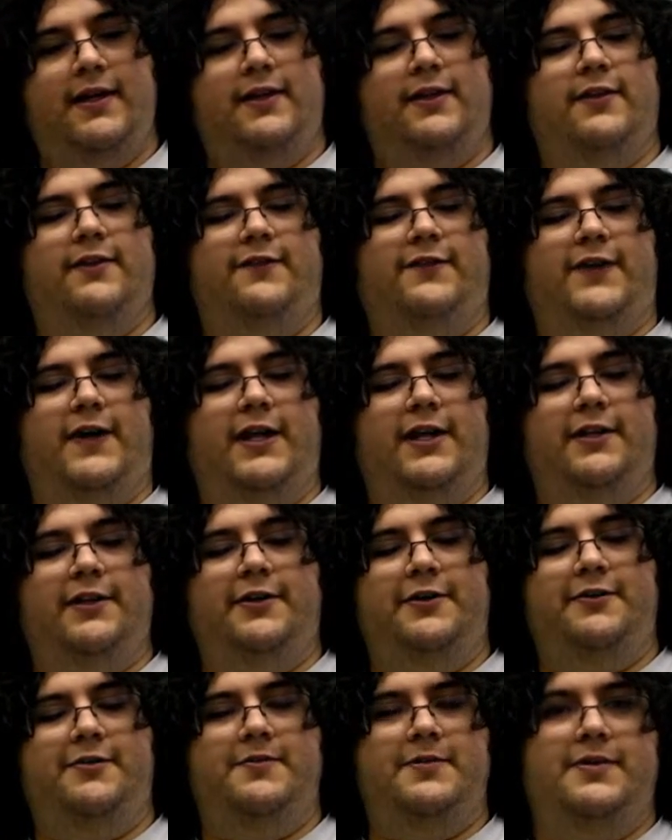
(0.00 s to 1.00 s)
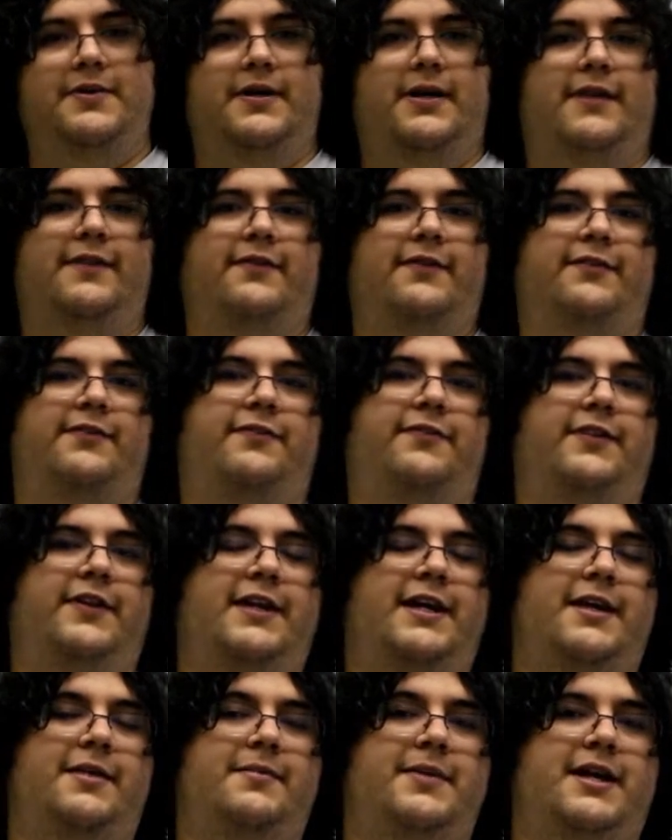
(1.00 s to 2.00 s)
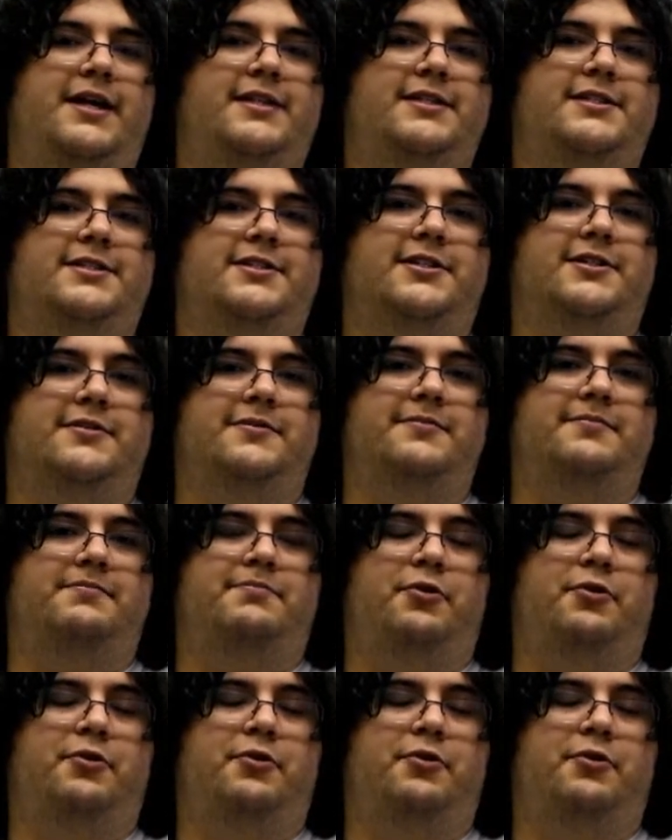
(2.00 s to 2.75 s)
the volume of a flame at a certain